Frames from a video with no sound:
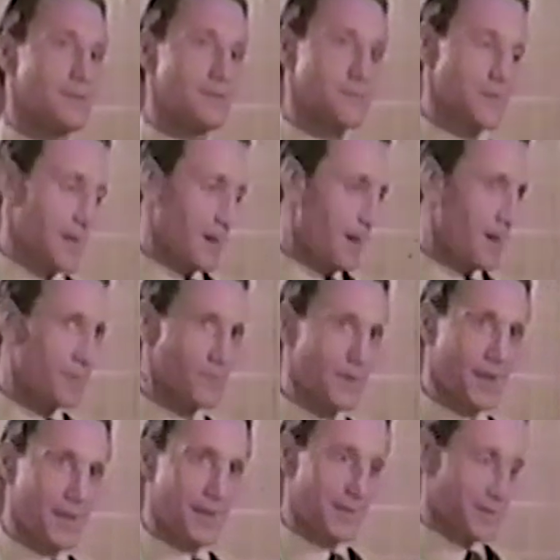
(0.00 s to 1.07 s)
John, we're
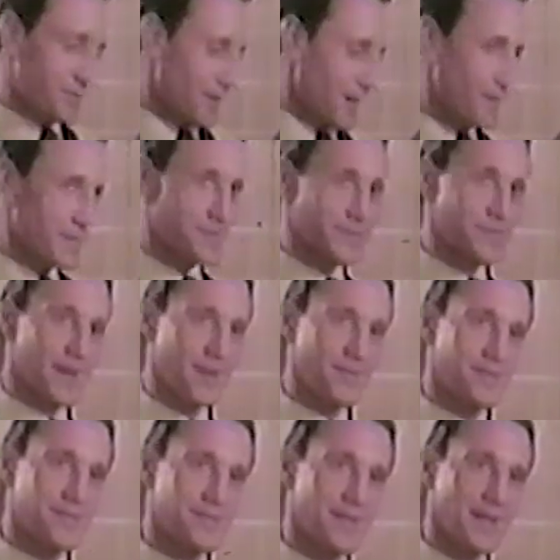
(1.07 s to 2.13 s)
not going to try this in front of
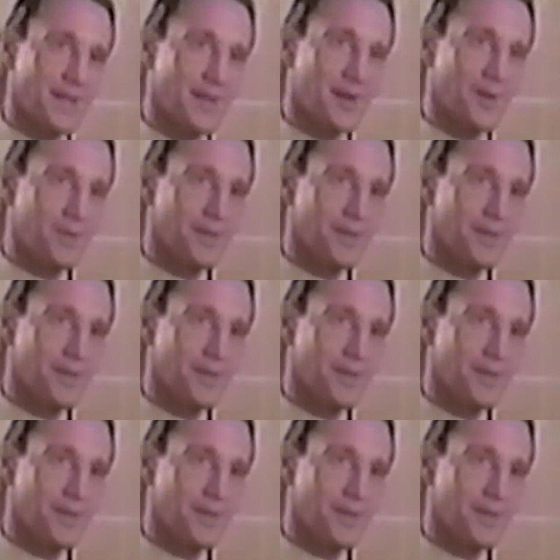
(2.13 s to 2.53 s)
a sink, are